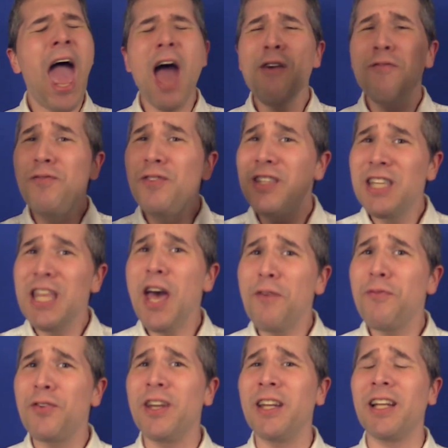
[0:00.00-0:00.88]
have
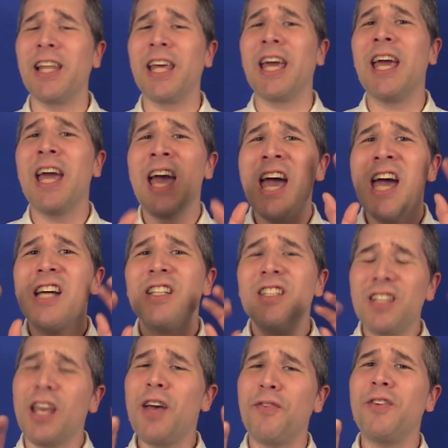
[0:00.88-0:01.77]
definitely,
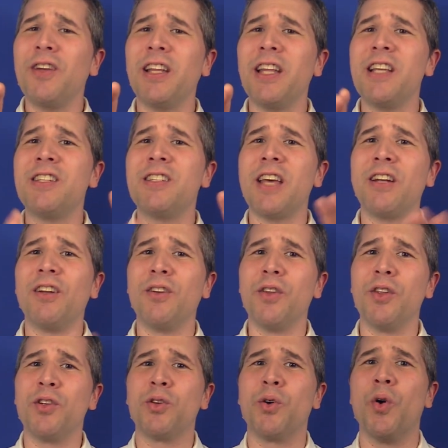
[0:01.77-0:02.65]
definitely
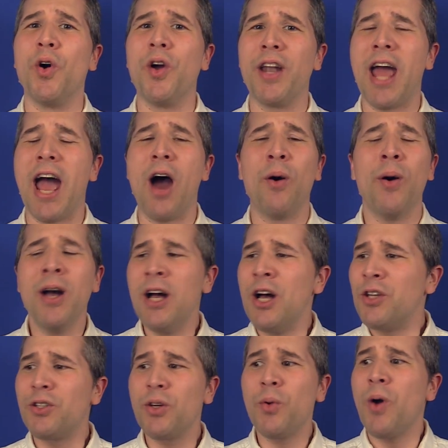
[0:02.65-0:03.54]
settled the score now.
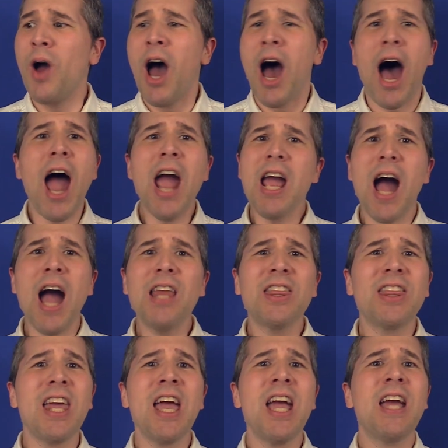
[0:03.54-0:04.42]
So I, I
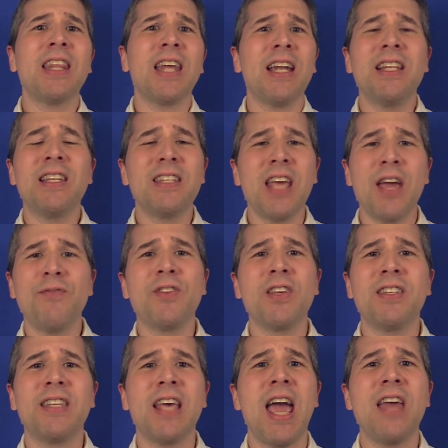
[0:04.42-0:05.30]
think that it's safe
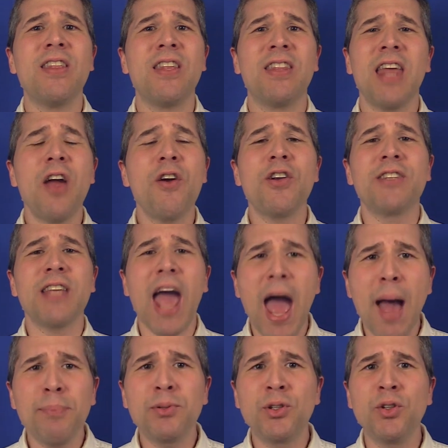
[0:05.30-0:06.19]
to say that there is
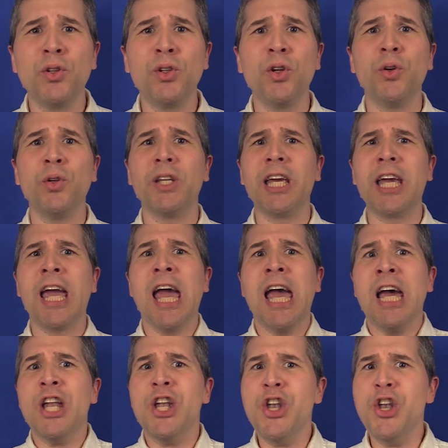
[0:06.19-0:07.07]

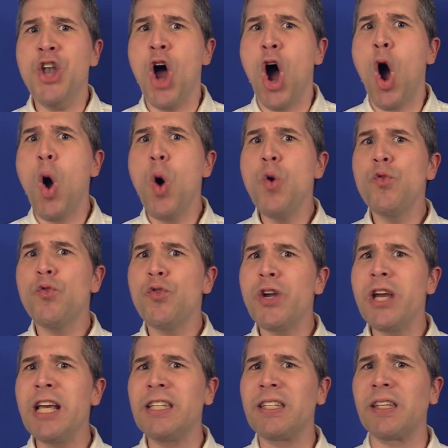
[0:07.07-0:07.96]
absolutely no
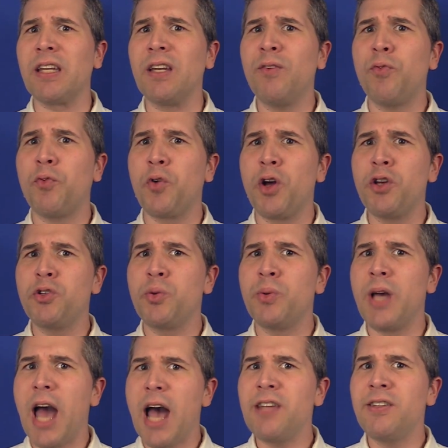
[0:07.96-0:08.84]
reason for us
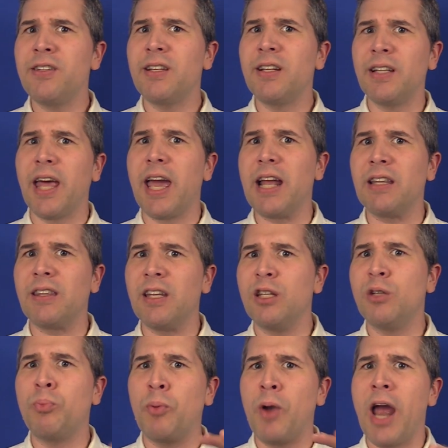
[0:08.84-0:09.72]
to escalate
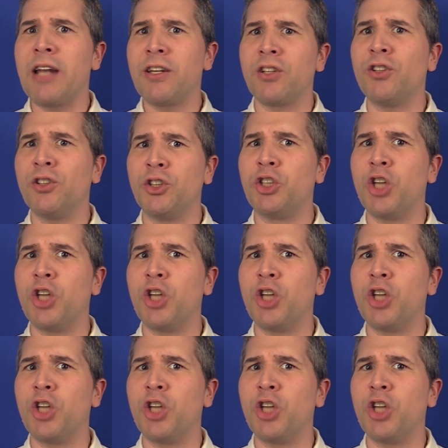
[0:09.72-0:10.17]
these practical